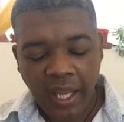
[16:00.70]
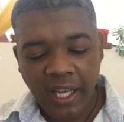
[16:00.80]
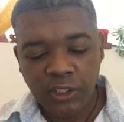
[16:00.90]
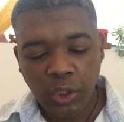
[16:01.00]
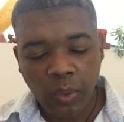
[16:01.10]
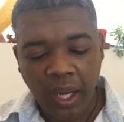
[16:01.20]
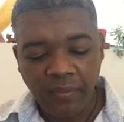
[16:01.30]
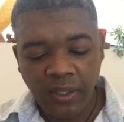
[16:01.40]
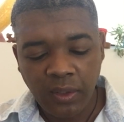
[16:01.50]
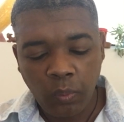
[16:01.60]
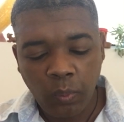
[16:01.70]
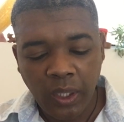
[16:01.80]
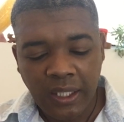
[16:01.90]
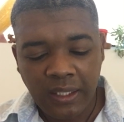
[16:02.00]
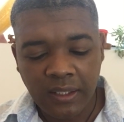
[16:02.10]
As you're having the
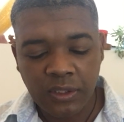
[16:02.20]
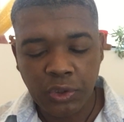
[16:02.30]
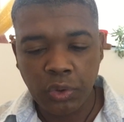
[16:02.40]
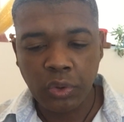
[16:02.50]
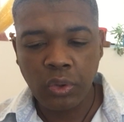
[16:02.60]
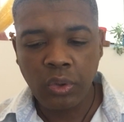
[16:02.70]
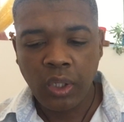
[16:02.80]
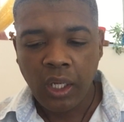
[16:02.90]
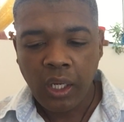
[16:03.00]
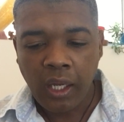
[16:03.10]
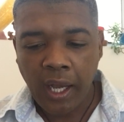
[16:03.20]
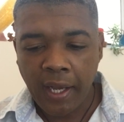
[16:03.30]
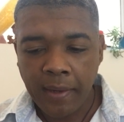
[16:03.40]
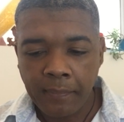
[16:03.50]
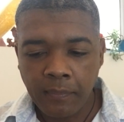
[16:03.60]
willingness to
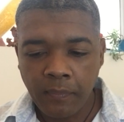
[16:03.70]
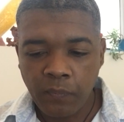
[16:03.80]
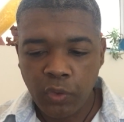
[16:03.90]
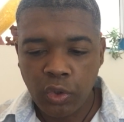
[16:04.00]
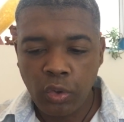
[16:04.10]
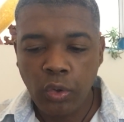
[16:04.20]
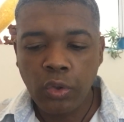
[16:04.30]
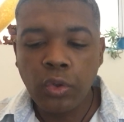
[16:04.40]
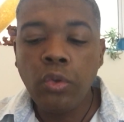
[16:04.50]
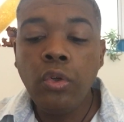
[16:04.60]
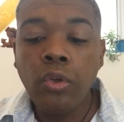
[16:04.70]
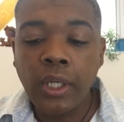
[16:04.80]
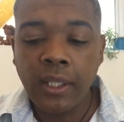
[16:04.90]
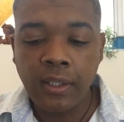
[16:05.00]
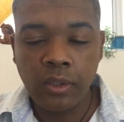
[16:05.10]
look
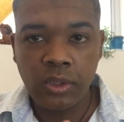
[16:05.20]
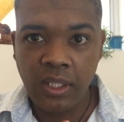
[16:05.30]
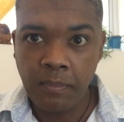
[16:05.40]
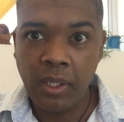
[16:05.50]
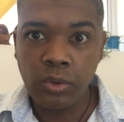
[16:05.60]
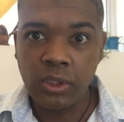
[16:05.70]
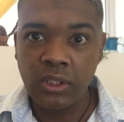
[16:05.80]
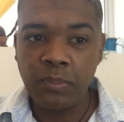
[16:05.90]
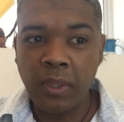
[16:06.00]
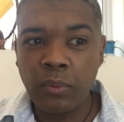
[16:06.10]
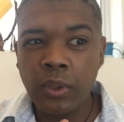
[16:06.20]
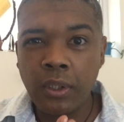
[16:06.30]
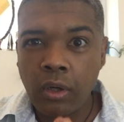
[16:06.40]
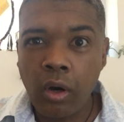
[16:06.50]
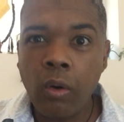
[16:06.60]
at those emotions, but with
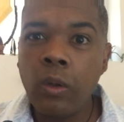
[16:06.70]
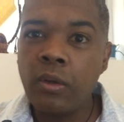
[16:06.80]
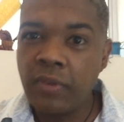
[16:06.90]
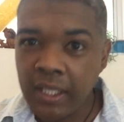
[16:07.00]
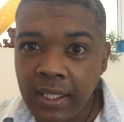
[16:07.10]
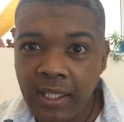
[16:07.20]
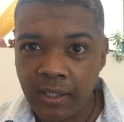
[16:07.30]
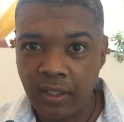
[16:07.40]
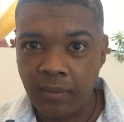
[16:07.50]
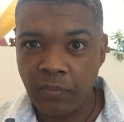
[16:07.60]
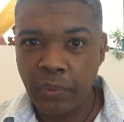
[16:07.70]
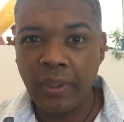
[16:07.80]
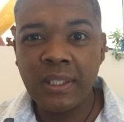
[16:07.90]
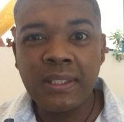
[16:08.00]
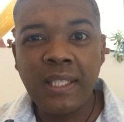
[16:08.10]
the goal of healing them, to
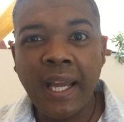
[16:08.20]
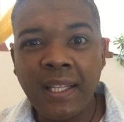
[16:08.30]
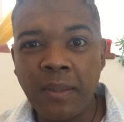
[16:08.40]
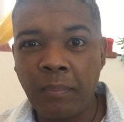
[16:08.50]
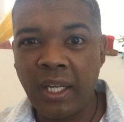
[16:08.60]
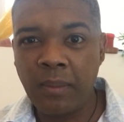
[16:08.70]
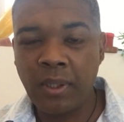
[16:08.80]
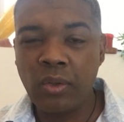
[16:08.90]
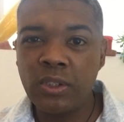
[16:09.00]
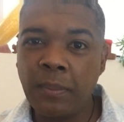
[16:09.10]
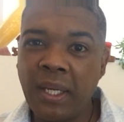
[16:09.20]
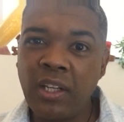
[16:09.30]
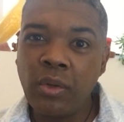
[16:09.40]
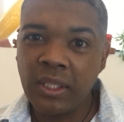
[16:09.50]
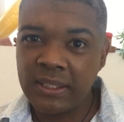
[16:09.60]
understand them better, because the better
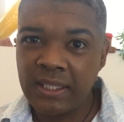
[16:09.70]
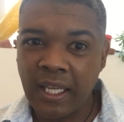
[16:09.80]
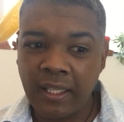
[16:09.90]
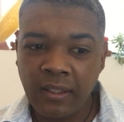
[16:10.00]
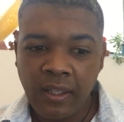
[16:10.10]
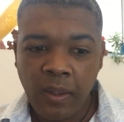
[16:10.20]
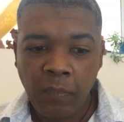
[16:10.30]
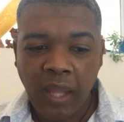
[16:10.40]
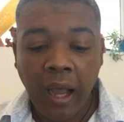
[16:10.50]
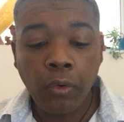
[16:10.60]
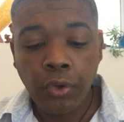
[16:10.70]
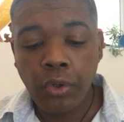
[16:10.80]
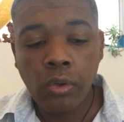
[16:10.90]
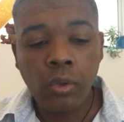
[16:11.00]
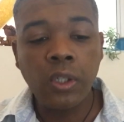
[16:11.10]
you understand how
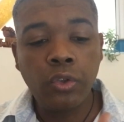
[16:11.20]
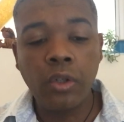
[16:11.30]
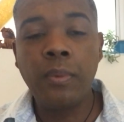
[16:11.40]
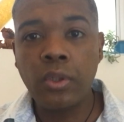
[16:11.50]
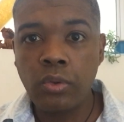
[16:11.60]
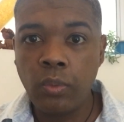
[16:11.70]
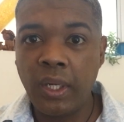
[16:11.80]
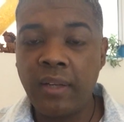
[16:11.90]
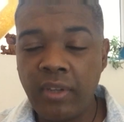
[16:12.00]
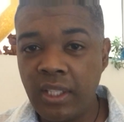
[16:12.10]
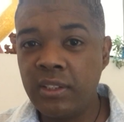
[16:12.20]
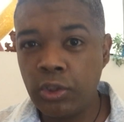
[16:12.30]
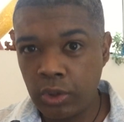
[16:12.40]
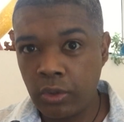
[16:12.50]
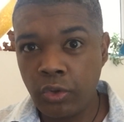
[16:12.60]
you contribute to whatever it is
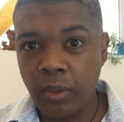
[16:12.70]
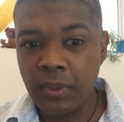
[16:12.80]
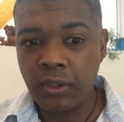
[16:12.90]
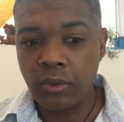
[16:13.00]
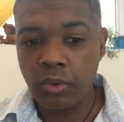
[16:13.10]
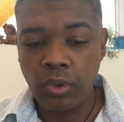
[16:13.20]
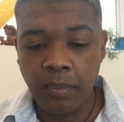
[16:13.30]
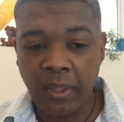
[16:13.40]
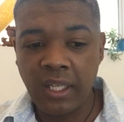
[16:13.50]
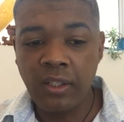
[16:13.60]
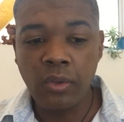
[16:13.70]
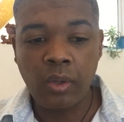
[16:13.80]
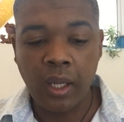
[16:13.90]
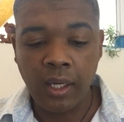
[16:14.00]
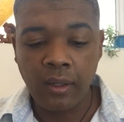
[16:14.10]
that you're contributing to, the better you
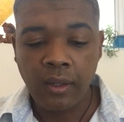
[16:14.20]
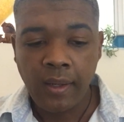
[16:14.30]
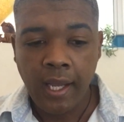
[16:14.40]
can